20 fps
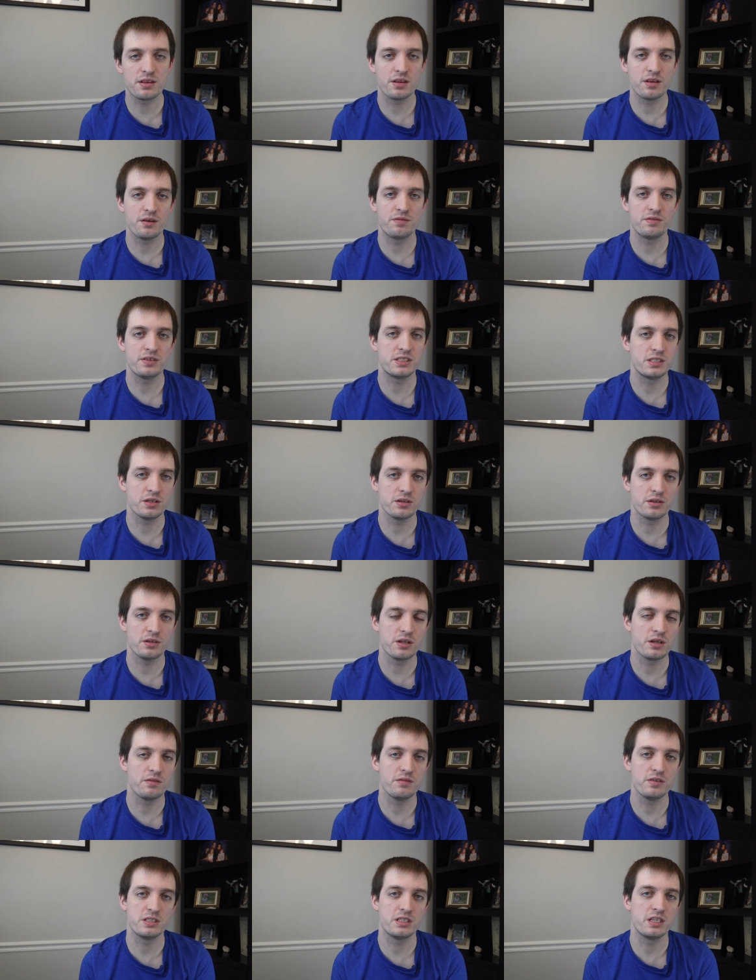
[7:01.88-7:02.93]
the
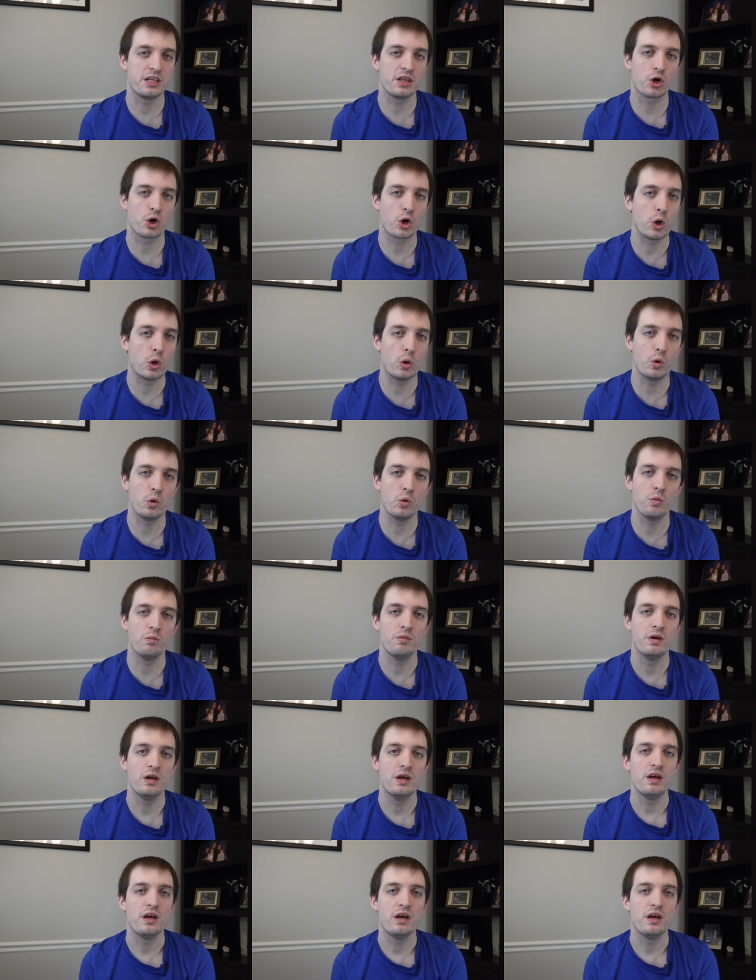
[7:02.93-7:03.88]
facility, visiting their home